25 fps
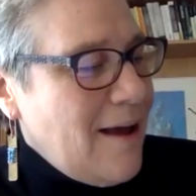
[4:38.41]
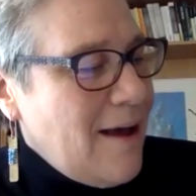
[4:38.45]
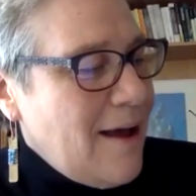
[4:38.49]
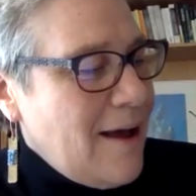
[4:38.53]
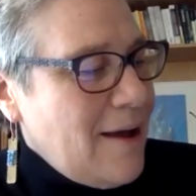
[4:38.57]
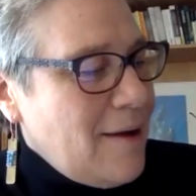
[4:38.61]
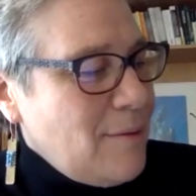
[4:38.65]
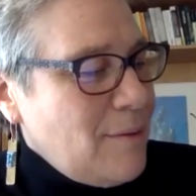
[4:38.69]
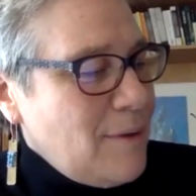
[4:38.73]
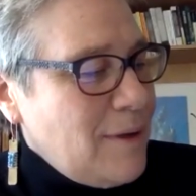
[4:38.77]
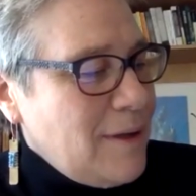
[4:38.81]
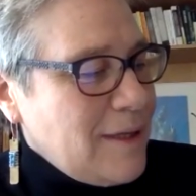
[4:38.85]

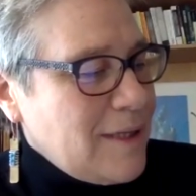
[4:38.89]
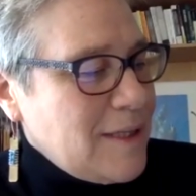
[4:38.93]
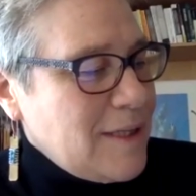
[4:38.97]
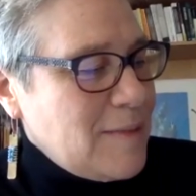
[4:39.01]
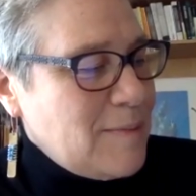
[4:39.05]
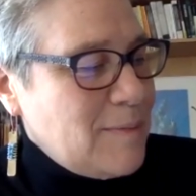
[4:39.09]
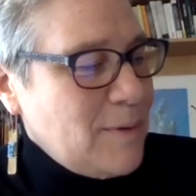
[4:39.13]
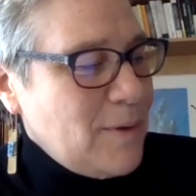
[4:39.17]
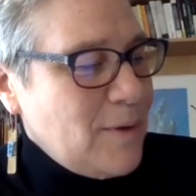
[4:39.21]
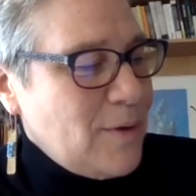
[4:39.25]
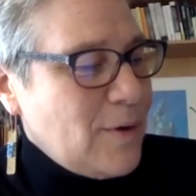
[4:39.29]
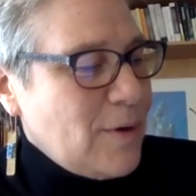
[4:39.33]
I will
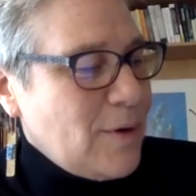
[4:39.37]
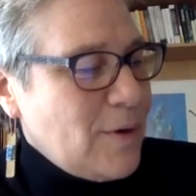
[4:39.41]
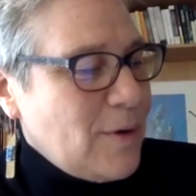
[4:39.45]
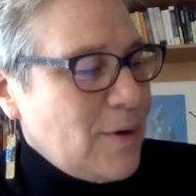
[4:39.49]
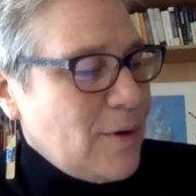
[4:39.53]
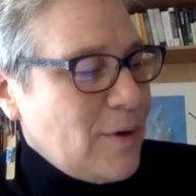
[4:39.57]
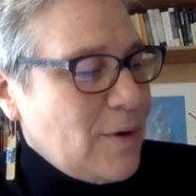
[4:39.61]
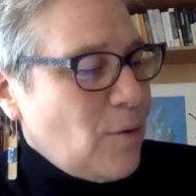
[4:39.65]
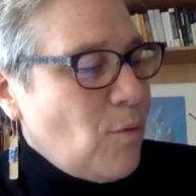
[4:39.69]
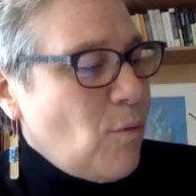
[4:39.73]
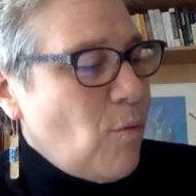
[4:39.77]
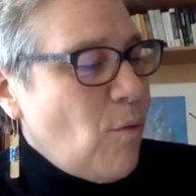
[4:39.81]

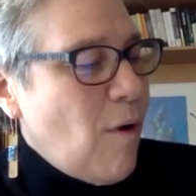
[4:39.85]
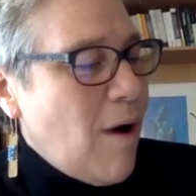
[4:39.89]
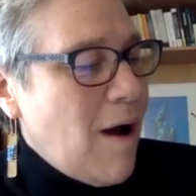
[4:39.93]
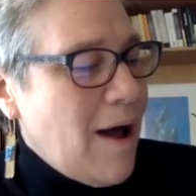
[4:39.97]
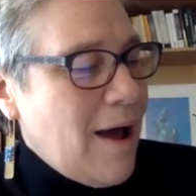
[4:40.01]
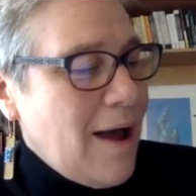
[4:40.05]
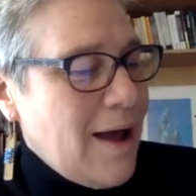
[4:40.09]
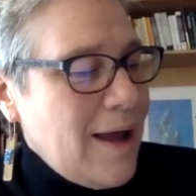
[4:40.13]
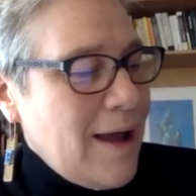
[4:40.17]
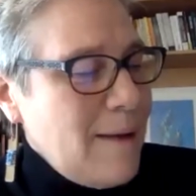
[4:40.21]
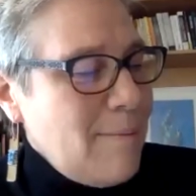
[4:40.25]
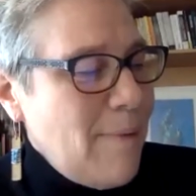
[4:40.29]
explore
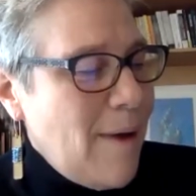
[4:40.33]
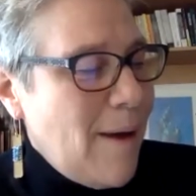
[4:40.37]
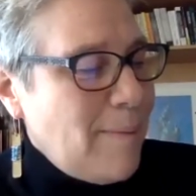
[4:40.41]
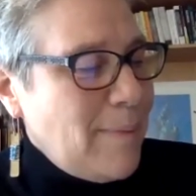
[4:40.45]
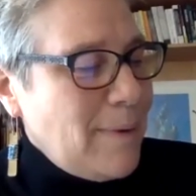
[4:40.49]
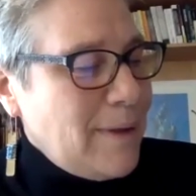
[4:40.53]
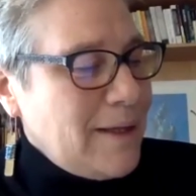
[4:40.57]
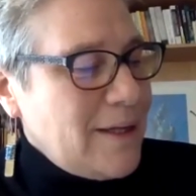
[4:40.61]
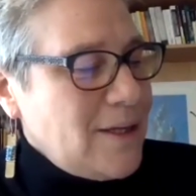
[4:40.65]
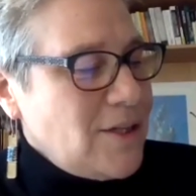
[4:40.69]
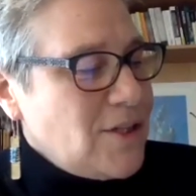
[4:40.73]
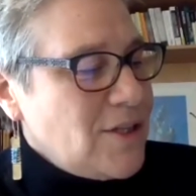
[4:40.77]
why
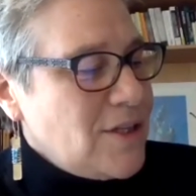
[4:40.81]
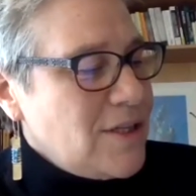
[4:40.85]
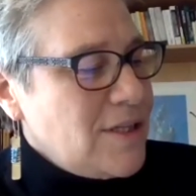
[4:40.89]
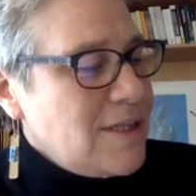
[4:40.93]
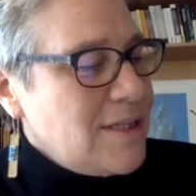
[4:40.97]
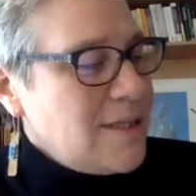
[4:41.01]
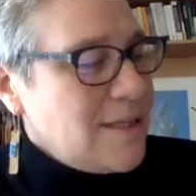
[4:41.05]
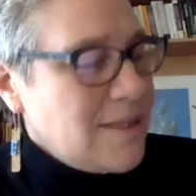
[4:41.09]
populations,